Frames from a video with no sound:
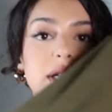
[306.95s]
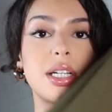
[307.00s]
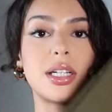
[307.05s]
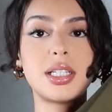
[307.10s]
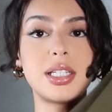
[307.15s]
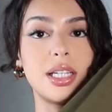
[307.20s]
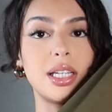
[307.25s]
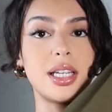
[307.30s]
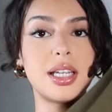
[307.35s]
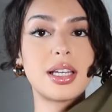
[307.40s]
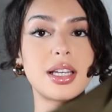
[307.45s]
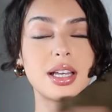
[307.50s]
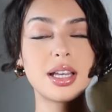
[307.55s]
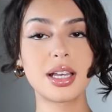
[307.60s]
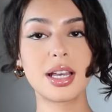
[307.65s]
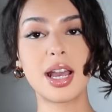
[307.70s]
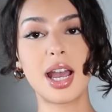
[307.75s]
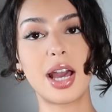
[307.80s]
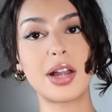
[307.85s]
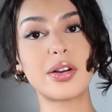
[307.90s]
hoodie.
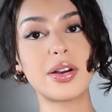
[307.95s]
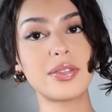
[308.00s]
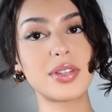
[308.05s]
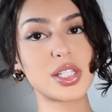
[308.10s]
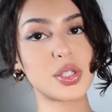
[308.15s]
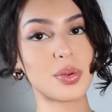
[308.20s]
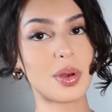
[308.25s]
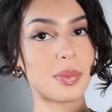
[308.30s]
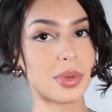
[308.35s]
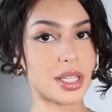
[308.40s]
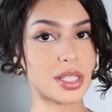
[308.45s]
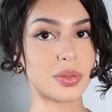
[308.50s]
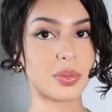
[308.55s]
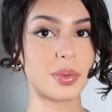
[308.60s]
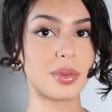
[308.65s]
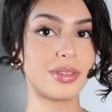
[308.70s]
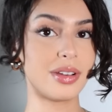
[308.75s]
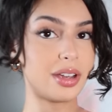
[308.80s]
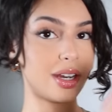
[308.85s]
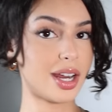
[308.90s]
I don't have the sweatpants for
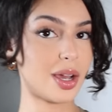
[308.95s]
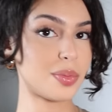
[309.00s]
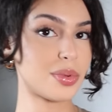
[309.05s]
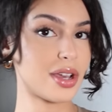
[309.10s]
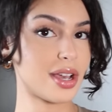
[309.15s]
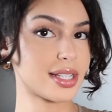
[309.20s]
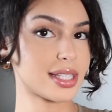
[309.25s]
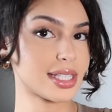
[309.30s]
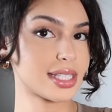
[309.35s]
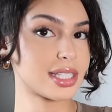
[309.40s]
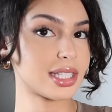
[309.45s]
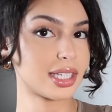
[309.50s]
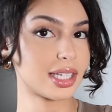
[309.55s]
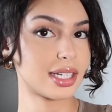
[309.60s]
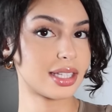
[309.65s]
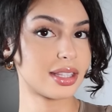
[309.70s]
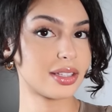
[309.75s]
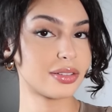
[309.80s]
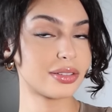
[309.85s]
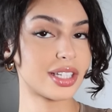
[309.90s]
me right now, if you guys can see it
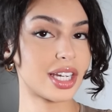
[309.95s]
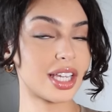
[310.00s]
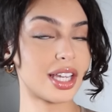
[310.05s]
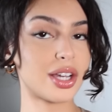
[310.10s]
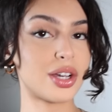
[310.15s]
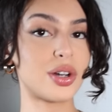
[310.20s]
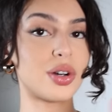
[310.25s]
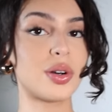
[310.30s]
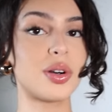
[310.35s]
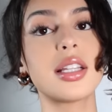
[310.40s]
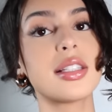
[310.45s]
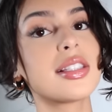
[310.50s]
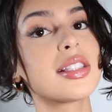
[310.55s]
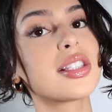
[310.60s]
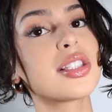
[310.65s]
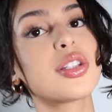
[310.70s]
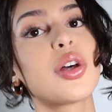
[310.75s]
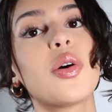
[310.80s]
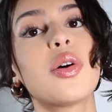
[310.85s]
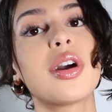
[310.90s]
in the video. It's
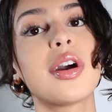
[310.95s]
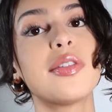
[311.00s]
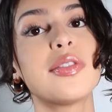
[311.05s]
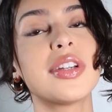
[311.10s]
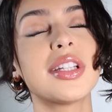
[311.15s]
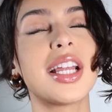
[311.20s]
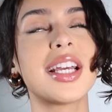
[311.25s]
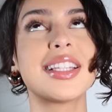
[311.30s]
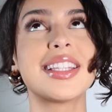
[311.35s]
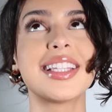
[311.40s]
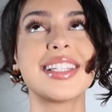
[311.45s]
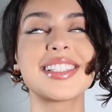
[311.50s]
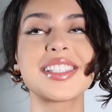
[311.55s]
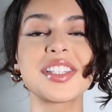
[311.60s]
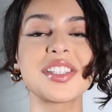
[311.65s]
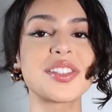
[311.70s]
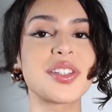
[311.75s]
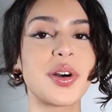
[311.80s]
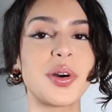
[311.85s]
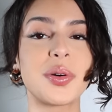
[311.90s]
so comfy. Like, this
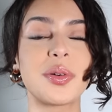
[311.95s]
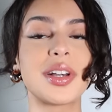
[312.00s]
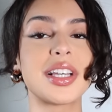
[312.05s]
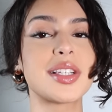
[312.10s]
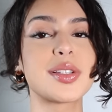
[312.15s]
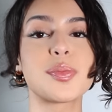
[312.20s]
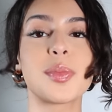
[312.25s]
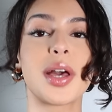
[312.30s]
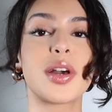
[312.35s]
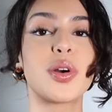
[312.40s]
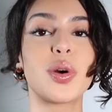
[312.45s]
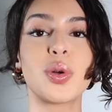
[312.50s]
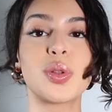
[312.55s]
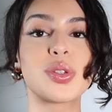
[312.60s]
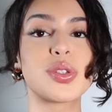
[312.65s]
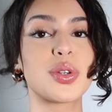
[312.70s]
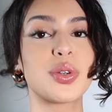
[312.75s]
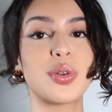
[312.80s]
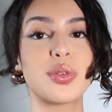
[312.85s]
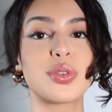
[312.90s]
is always my
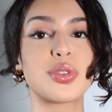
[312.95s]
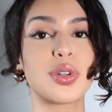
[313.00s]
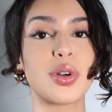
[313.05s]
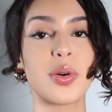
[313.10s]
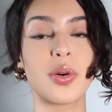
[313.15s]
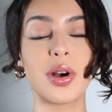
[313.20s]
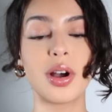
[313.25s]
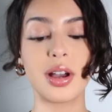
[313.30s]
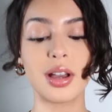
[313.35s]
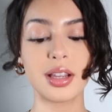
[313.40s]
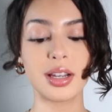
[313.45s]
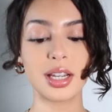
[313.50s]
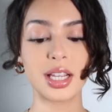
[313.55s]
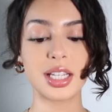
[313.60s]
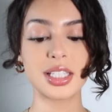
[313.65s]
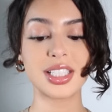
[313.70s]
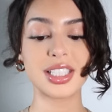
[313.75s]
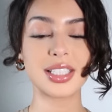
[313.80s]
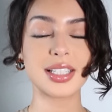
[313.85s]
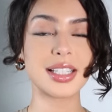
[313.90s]
go-to throw on.
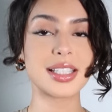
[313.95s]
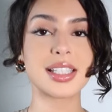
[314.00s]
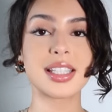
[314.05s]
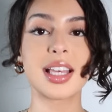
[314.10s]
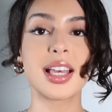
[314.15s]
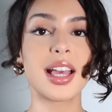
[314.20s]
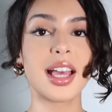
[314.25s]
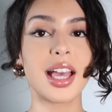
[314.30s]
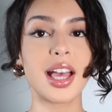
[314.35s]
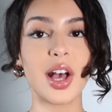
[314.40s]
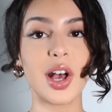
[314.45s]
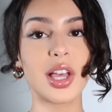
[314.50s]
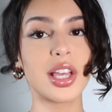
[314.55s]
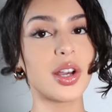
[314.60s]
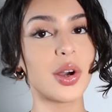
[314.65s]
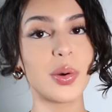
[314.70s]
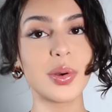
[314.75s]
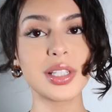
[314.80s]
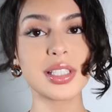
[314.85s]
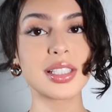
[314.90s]
It's just,
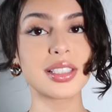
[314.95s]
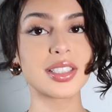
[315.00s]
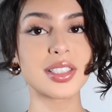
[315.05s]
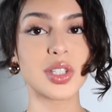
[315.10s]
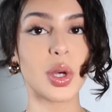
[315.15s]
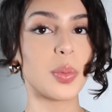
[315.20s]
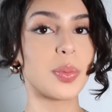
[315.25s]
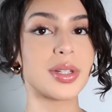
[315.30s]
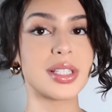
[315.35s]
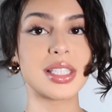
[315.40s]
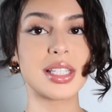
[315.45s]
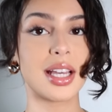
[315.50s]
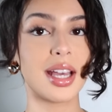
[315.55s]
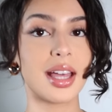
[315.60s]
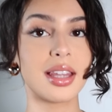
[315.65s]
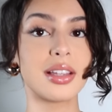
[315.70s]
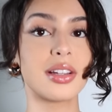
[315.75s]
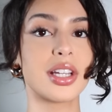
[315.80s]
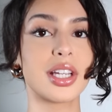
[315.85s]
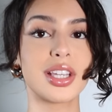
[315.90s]
it always looks so put
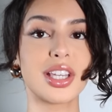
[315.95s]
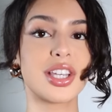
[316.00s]
together and